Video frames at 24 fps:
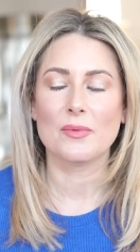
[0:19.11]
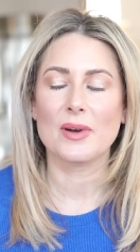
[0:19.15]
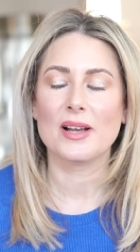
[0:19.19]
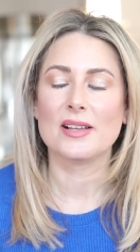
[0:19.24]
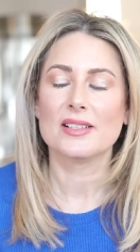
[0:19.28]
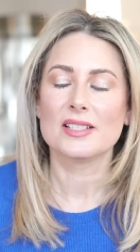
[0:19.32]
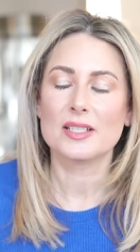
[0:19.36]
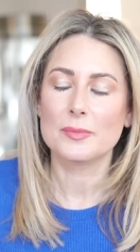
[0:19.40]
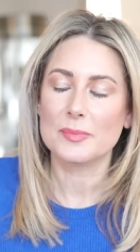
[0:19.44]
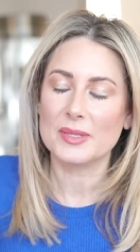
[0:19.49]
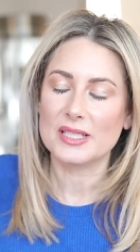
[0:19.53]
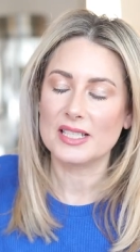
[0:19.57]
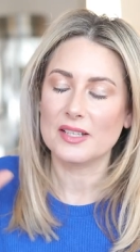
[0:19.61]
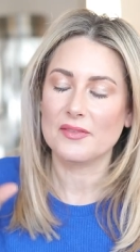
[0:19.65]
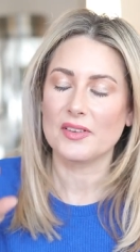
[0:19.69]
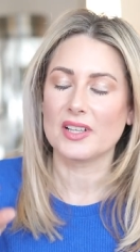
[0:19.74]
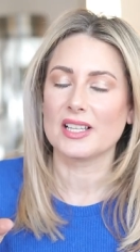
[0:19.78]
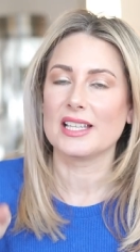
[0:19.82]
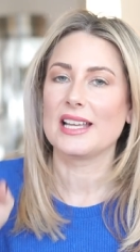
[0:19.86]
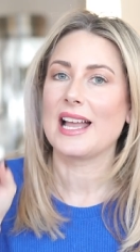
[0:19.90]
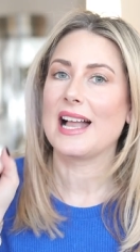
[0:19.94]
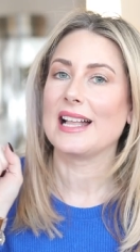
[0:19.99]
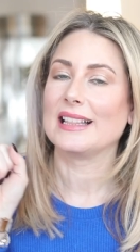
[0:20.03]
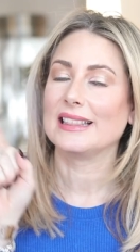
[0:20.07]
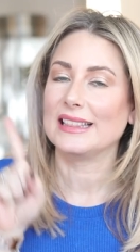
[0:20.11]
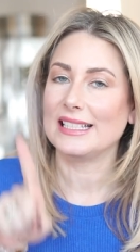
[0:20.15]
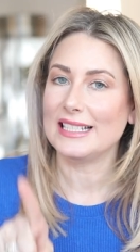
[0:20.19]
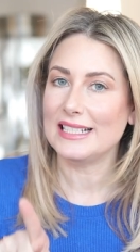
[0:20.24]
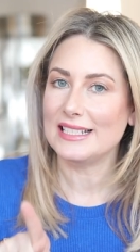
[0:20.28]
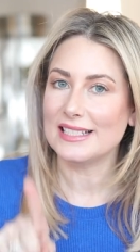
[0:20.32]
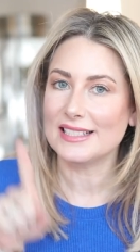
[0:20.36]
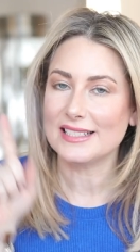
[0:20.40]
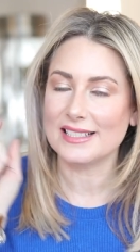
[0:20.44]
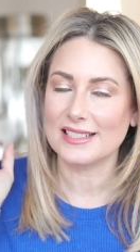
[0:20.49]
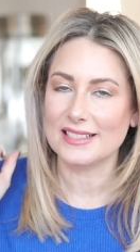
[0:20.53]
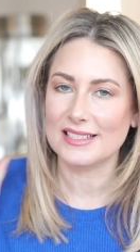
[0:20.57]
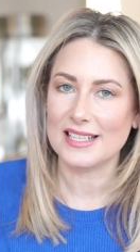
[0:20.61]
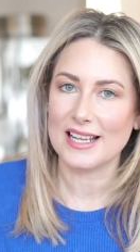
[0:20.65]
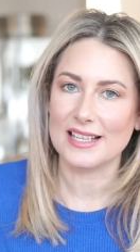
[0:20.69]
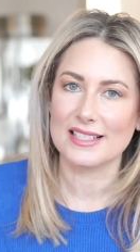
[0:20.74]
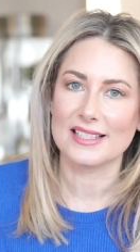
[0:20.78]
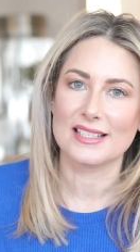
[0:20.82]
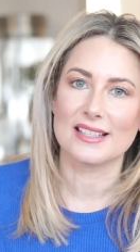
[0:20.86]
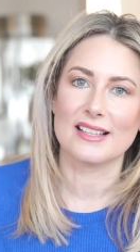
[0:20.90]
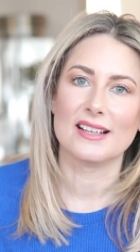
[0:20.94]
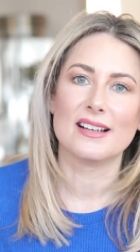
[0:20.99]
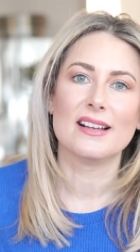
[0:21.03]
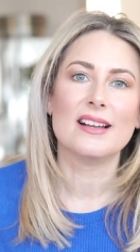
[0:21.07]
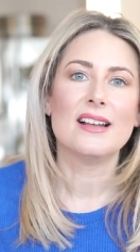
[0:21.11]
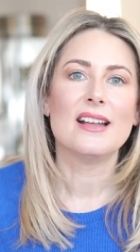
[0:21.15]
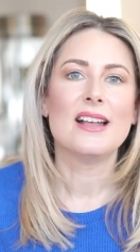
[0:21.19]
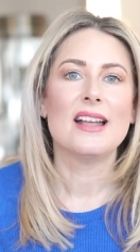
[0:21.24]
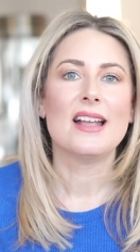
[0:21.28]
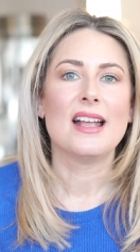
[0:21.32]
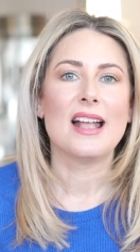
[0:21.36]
well, specifically I leased a Tesla